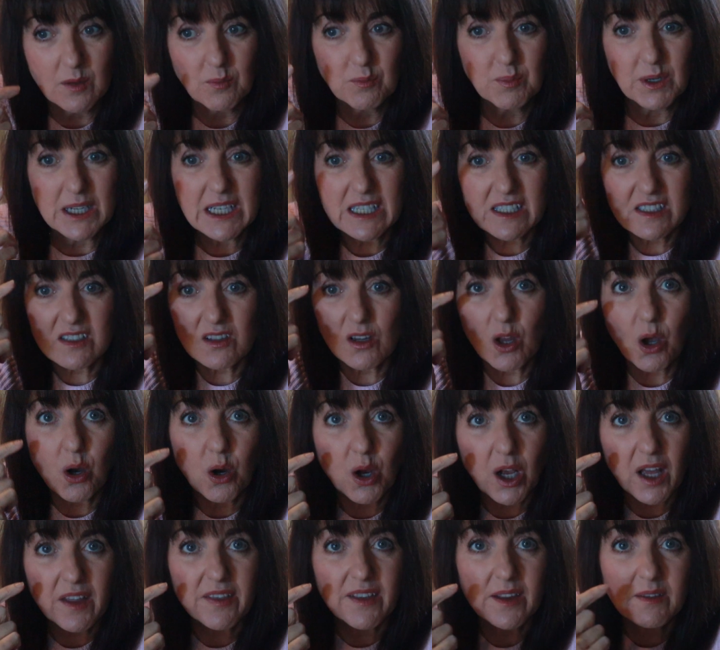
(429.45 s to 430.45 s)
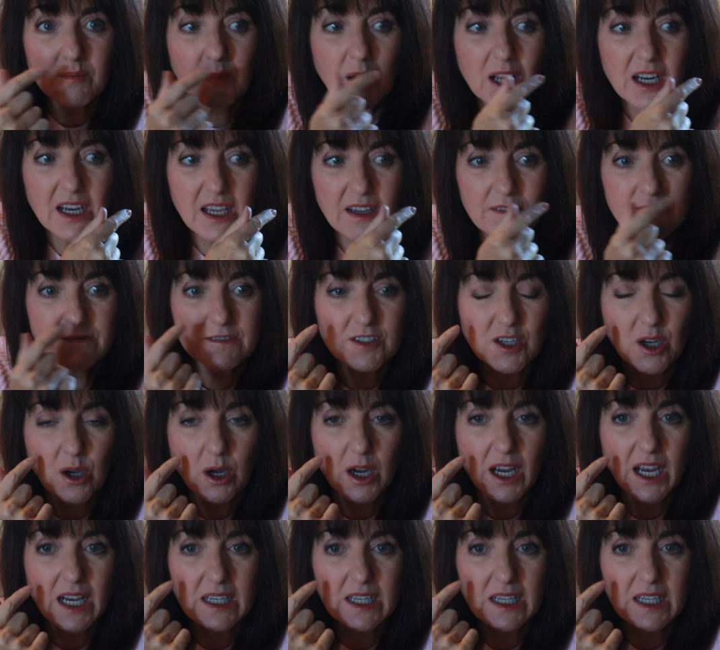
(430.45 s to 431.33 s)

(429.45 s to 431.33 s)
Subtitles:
It blinks longer than my left eye,